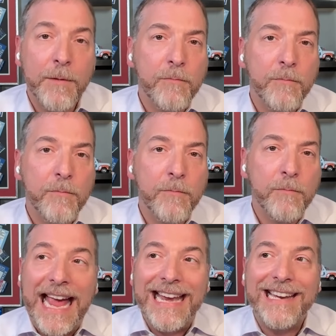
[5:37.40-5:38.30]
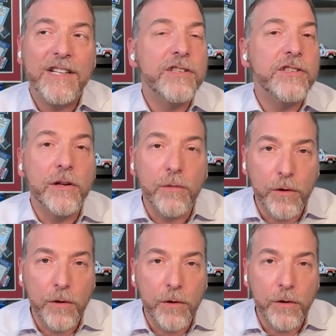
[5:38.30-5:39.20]
money, and it is still
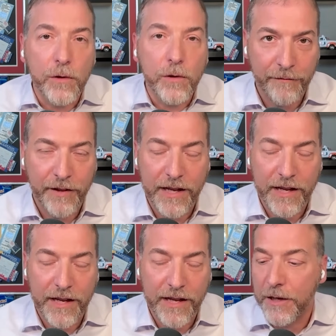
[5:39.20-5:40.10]
going to create inflation.